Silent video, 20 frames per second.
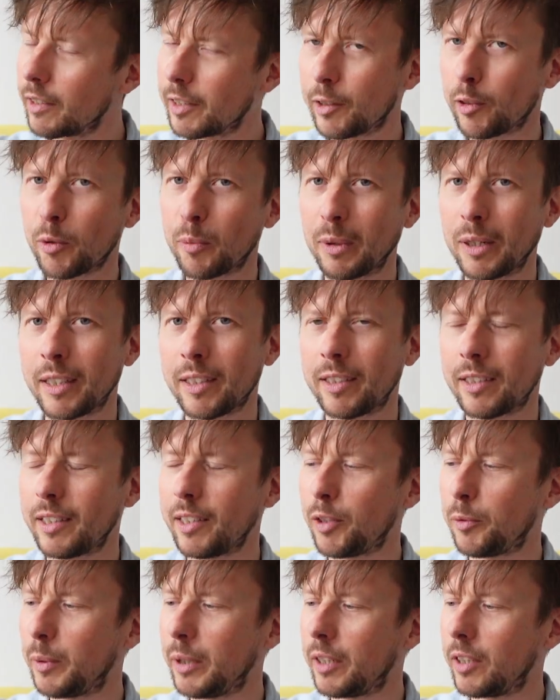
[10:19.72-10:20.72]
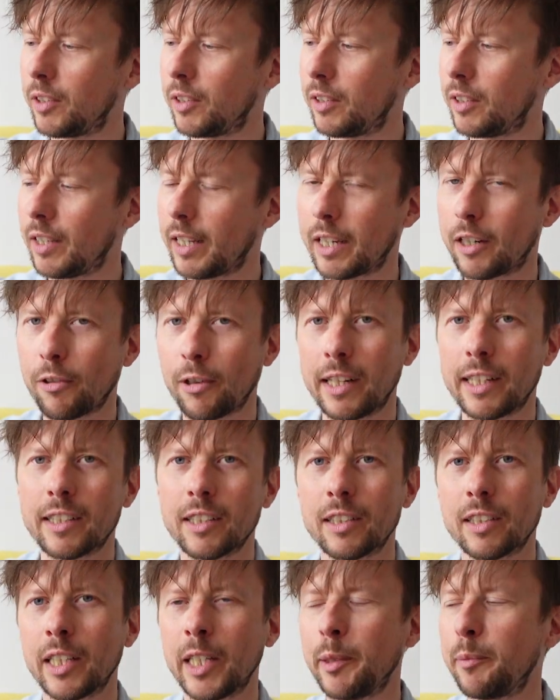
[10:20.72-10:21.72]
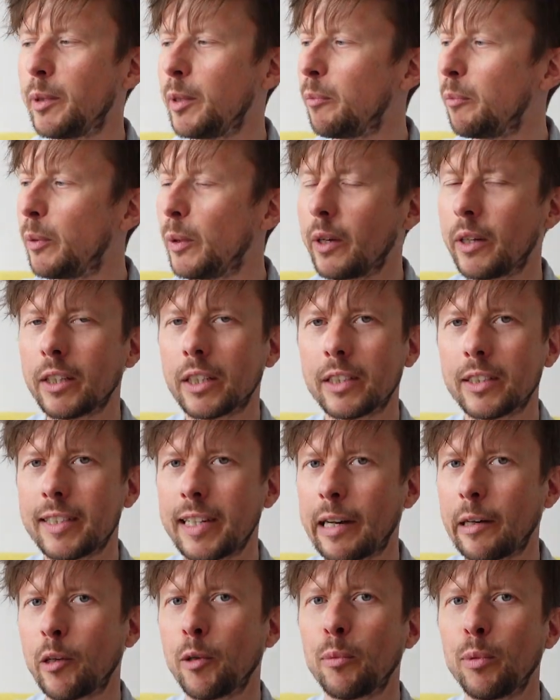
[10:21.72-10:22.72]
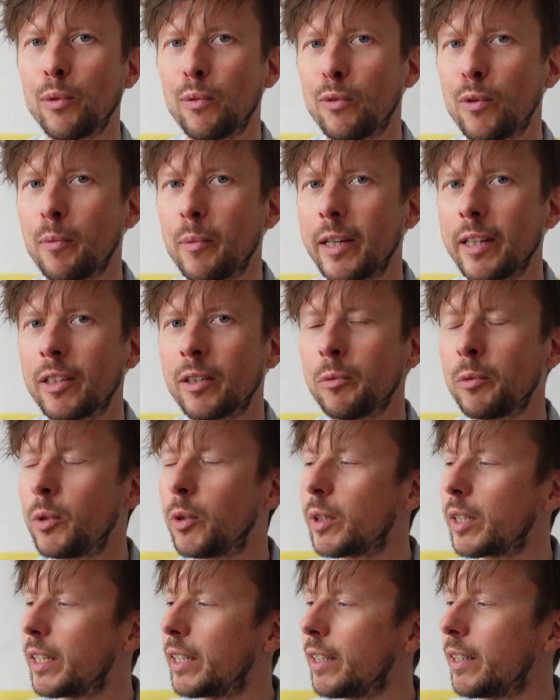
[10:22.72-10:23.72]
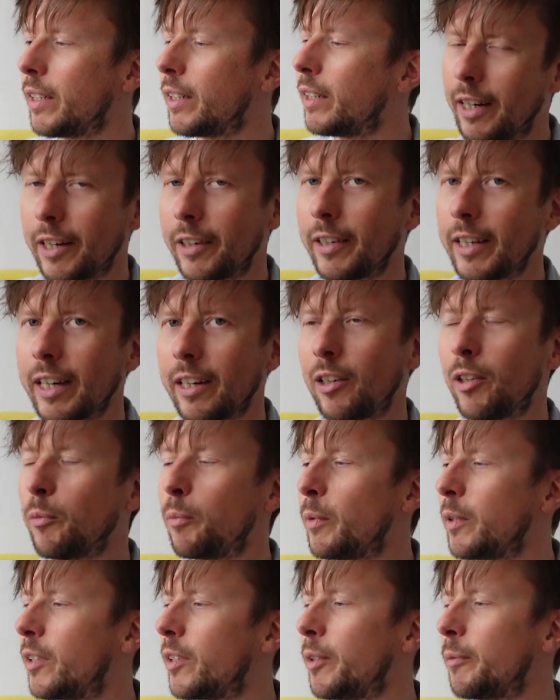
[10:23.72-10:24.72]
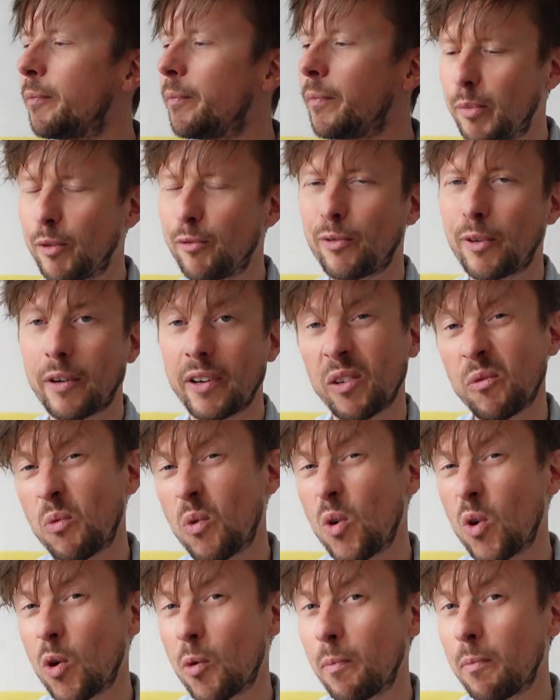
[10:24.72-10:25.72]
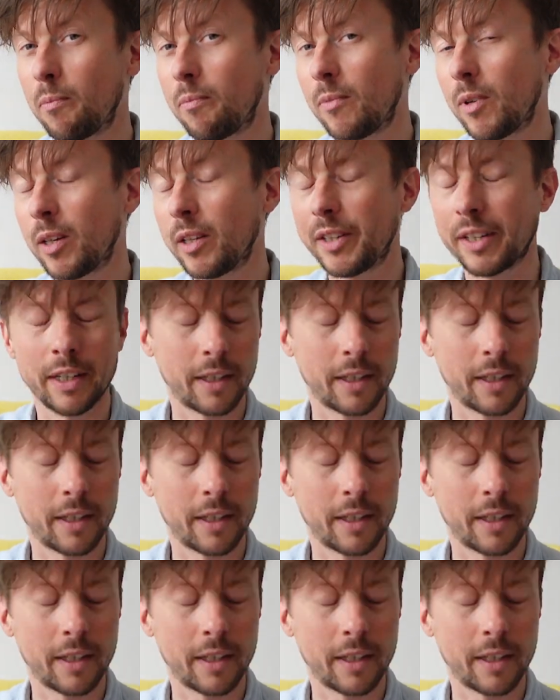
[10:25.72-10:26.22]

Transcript: I'm gonna replace these because they're great to sleep in, but terrible for me to walk in. I don't get on with them, but very warm at